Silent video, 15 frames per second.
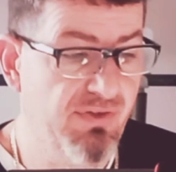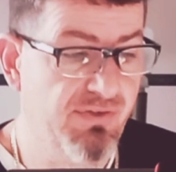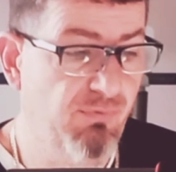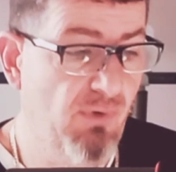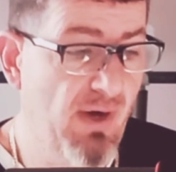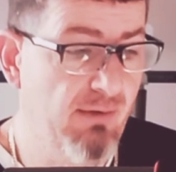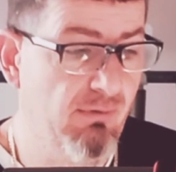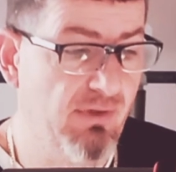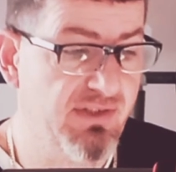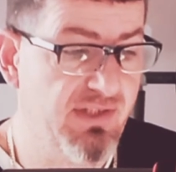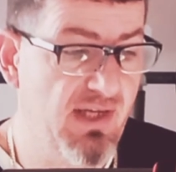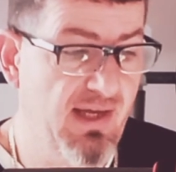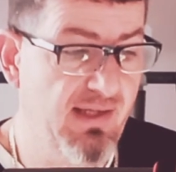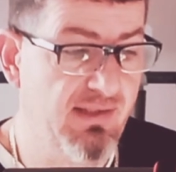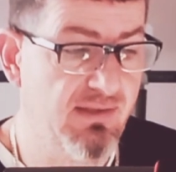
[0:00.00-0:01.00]
fragrance
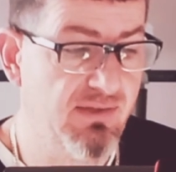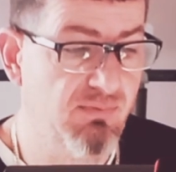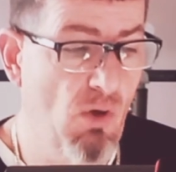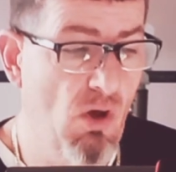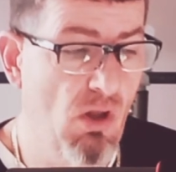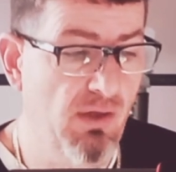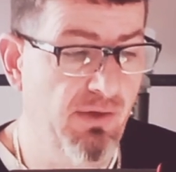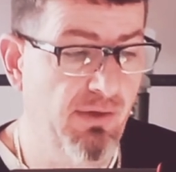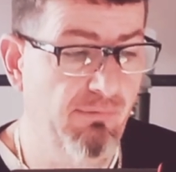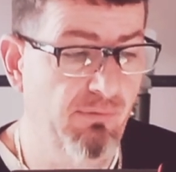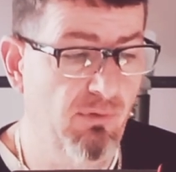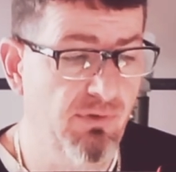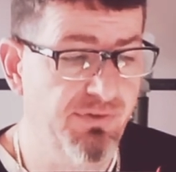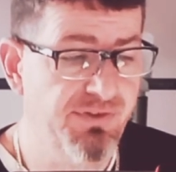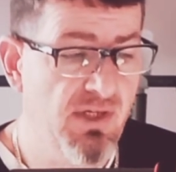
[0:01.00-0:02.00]
at small
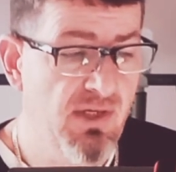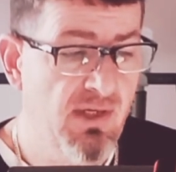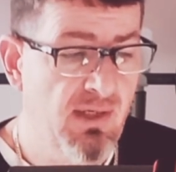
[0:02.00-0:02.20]
intervals